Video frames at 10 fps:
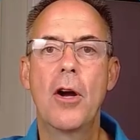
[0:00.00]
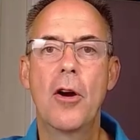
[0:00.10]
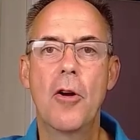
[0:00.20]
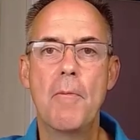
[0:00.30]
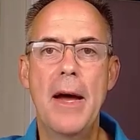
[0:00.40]

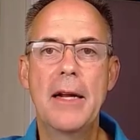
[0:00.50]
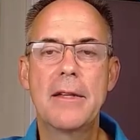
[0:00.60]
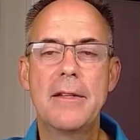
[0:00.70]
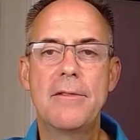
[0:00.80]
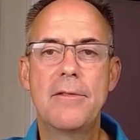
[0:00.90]

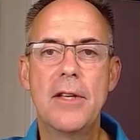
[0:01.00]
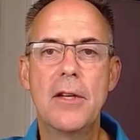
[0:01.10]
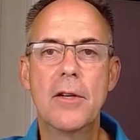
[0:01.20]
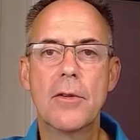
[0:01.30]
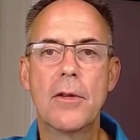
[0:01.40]
hermetically
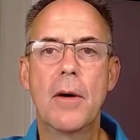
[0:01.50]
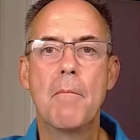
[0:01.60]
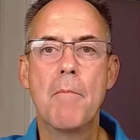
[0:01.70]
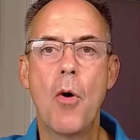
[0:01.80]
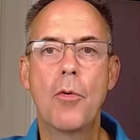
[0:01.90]
sealed
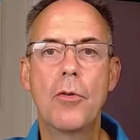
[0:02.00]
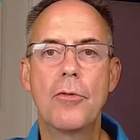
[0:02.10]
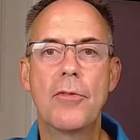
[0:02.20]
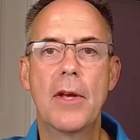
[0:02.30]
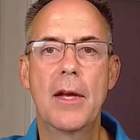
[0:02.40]

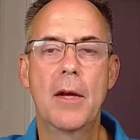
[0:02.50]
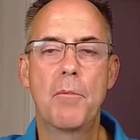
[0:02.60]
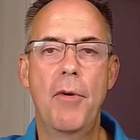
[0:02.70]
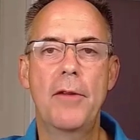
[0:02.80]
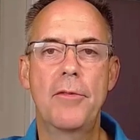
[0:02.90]
motors and
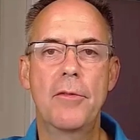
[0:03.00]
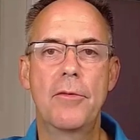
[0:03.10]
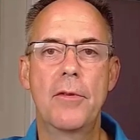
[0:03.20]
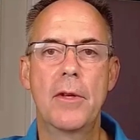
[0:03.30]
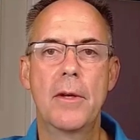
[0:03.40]
compressors.